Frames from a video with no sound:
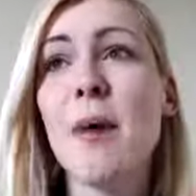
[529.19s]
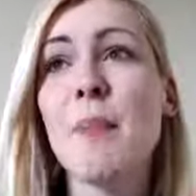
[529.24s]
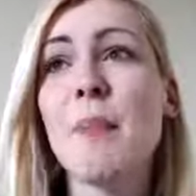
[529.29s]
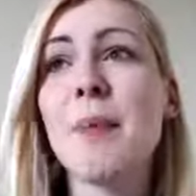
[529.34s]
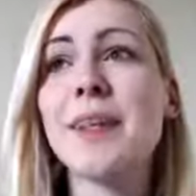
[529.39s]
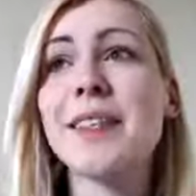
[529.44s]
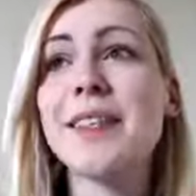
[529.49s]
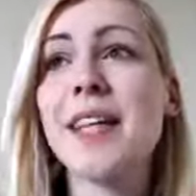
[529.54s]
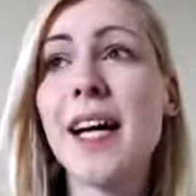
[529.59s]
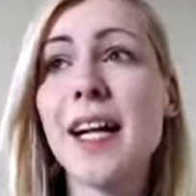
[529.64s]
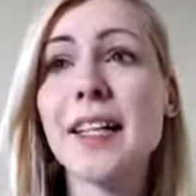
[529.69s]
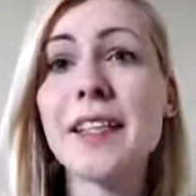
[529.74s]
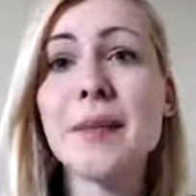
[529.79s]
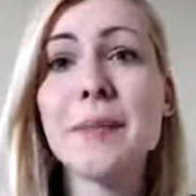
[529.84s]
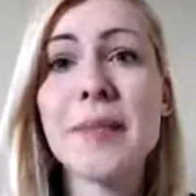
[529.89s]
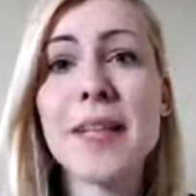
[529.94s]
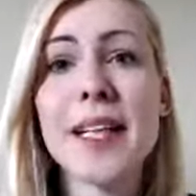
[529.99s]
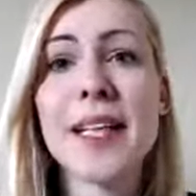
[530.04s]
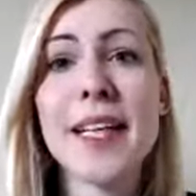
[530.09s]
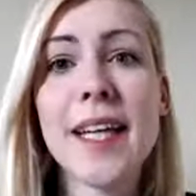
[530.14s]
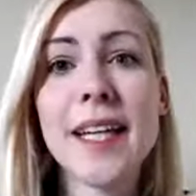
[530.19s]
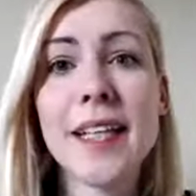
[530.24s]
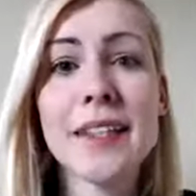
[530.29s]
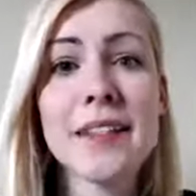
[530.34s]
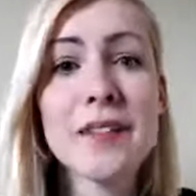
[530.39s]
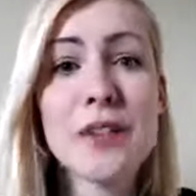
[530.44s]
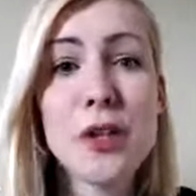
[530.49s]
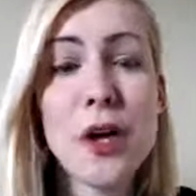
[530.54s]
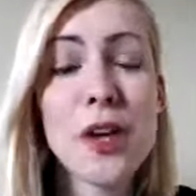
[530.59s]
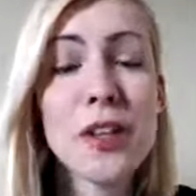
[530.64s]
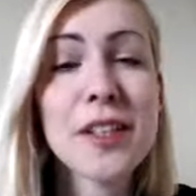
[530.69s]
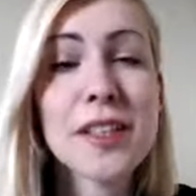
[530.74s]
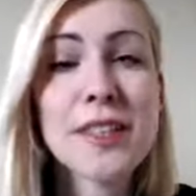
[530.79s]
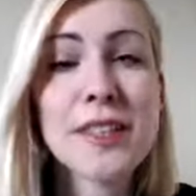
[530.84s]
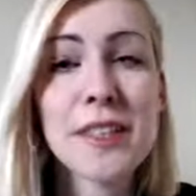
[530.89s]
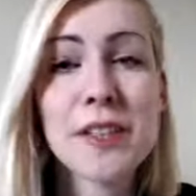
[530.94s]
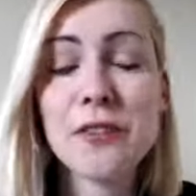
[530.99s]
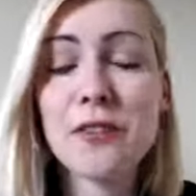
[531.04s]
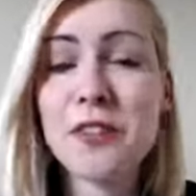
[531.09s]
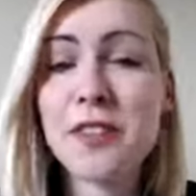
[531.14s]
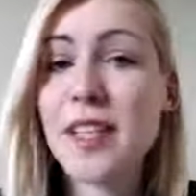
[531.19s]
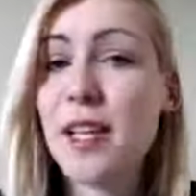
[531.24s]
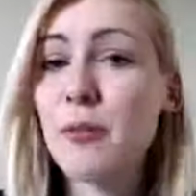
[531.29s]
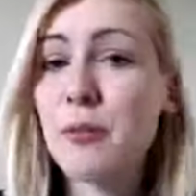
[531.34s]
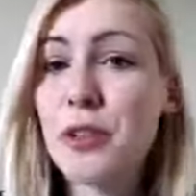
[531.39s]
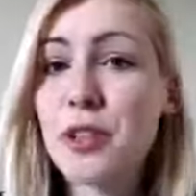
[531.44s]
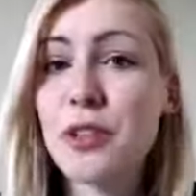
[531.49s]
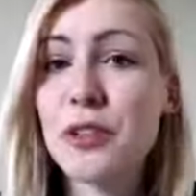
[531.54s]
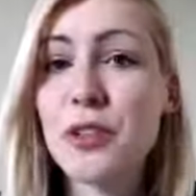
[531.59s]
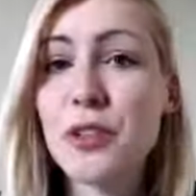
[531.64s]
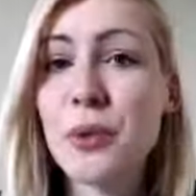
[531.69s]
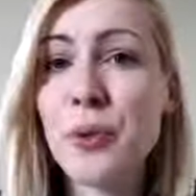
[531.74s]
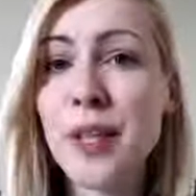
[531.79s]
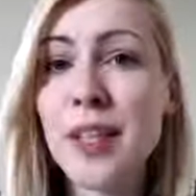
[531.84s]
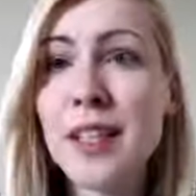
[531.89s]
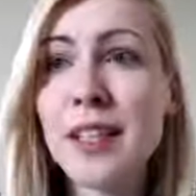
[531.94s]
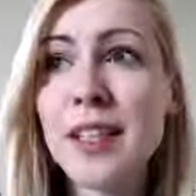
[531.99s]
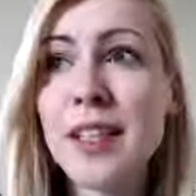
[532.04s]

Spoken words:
But tell them like, hey, this dog doesn't understand what you're doing.